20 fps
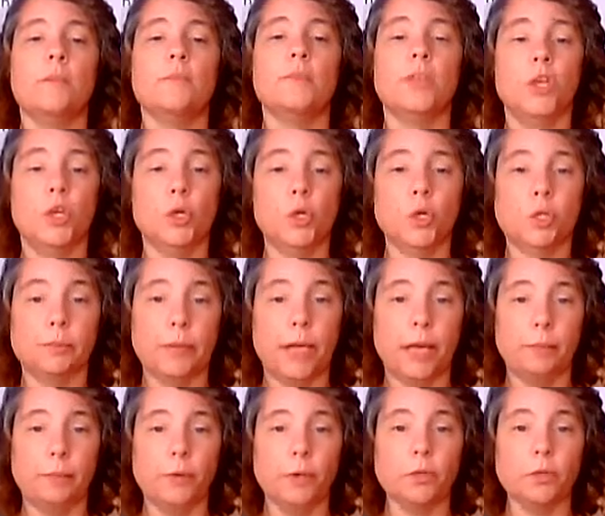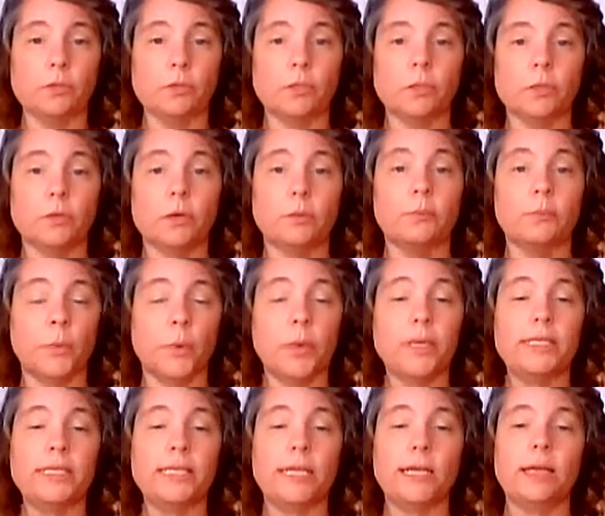the newspapers
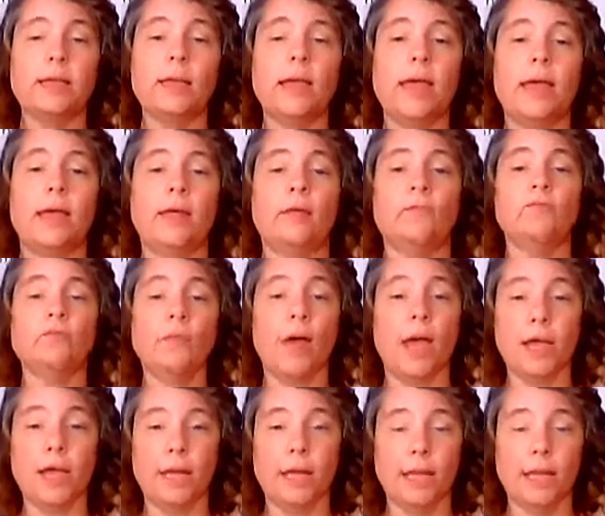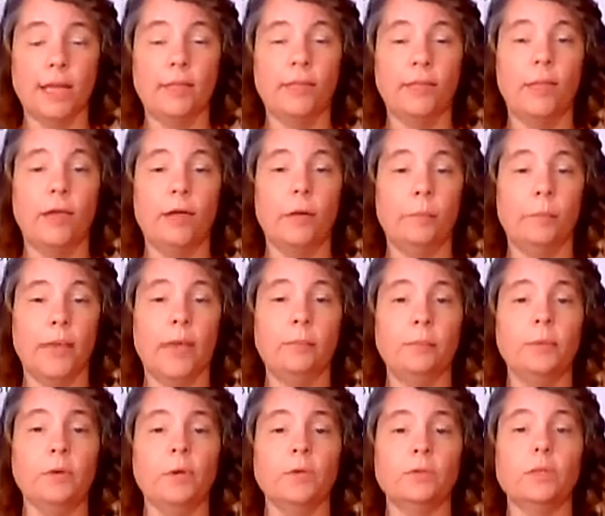printing and writing in their
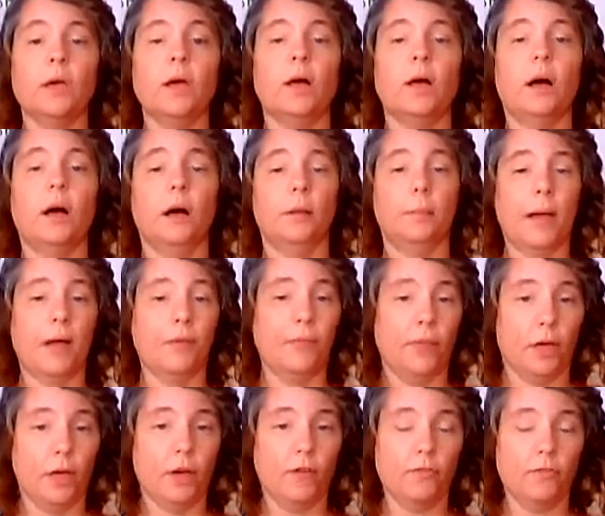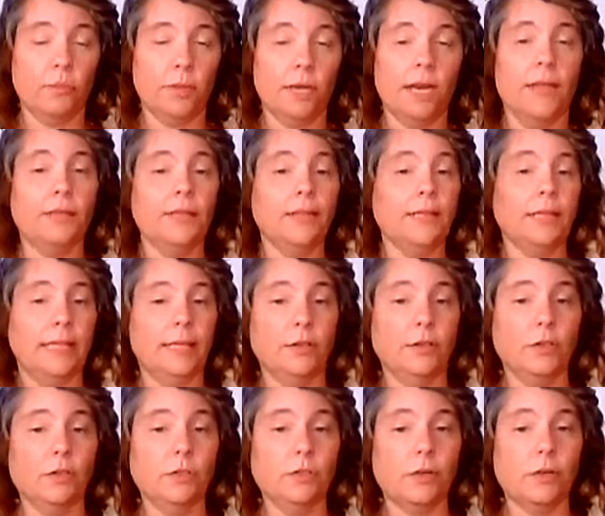papers about the government and the
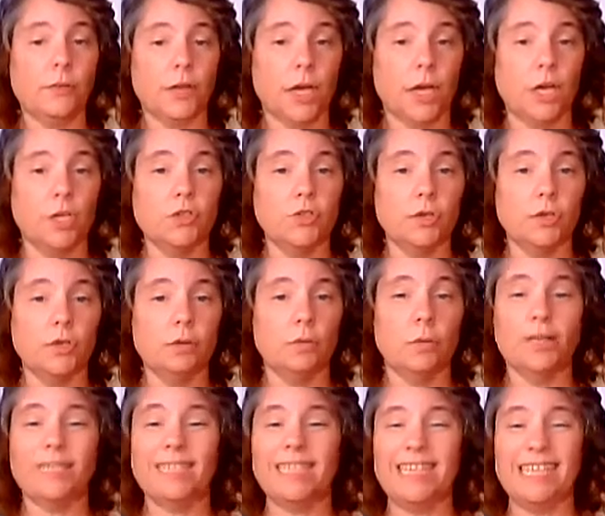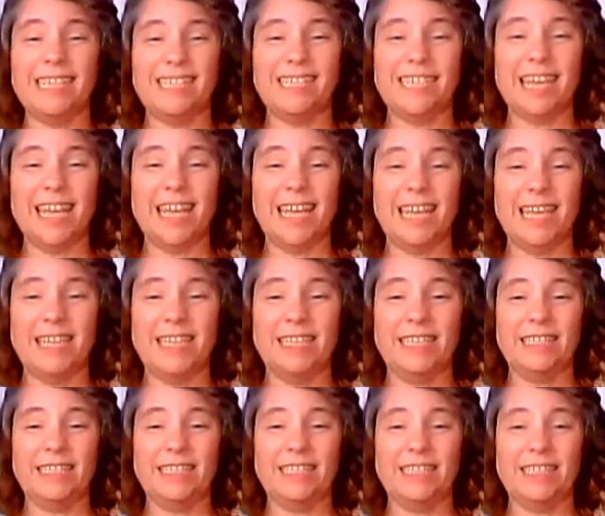leaders of the country? What did he say?
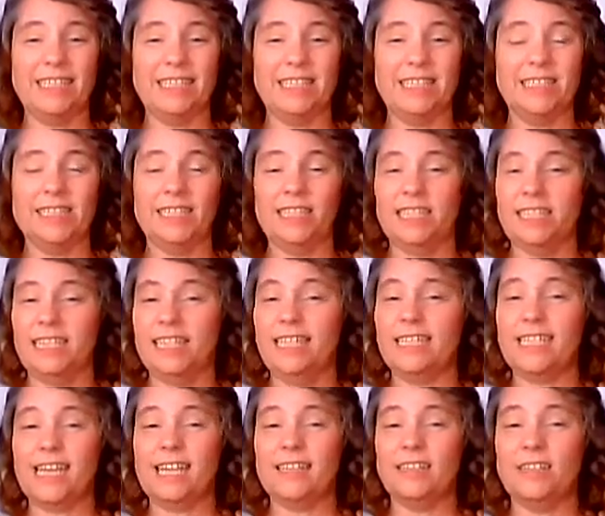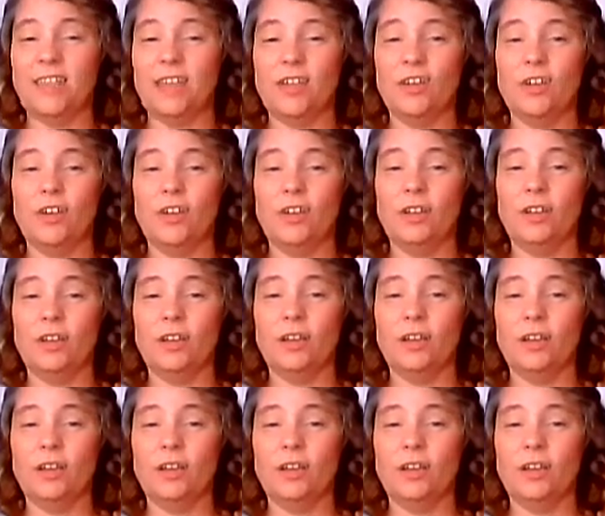Did he say that they could?